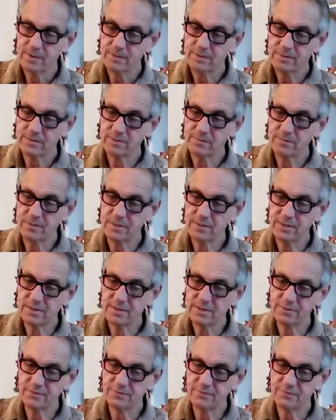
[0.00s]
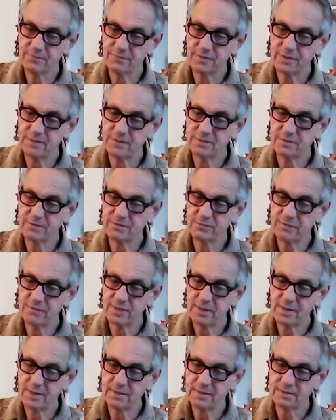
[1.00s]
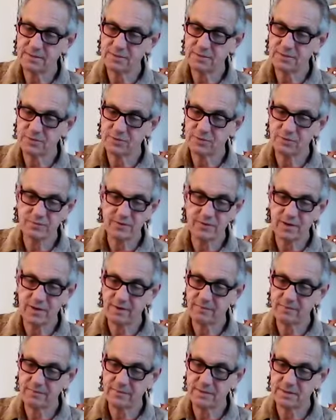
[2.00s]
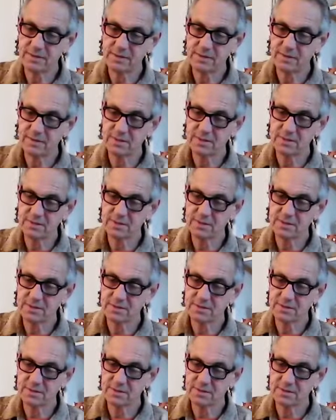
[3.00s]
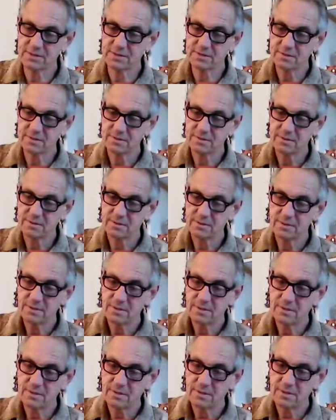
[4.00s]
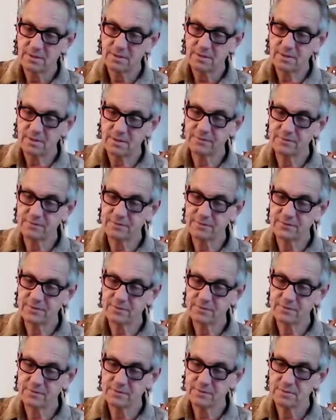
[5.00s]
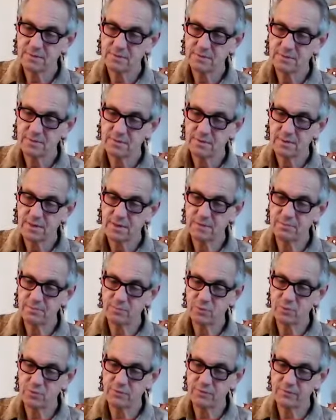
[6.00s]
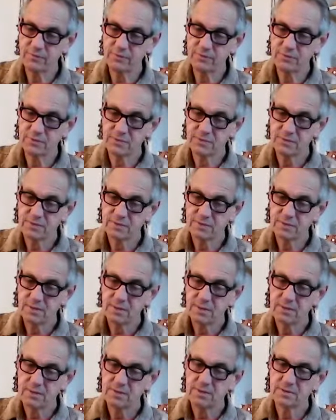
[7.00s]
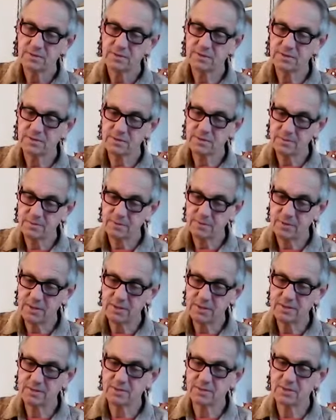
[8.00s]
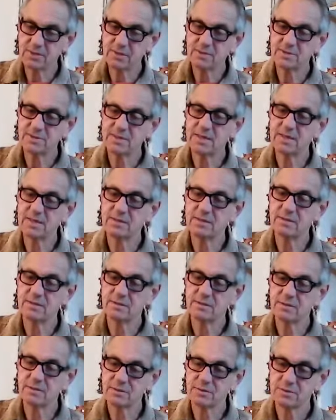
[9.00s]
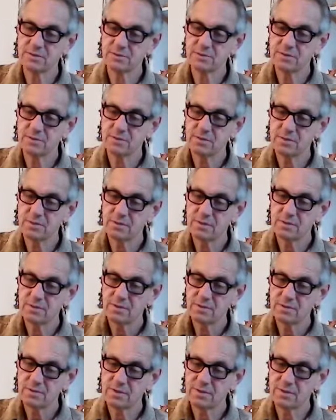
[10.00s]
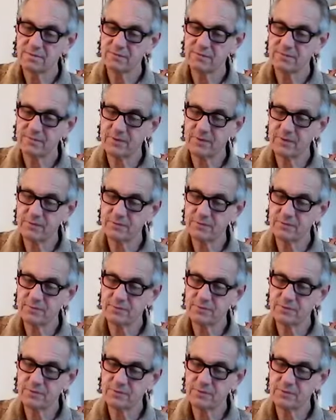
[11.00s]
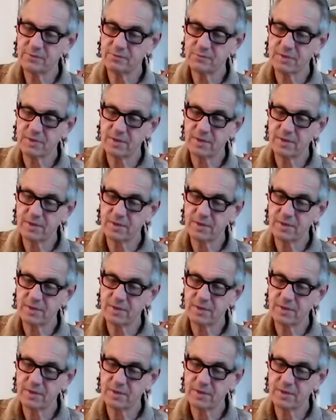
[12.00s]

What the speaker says: The awareness of interrelatedness of everything that exists, lives, and moves stimulates a tenderness that flows through the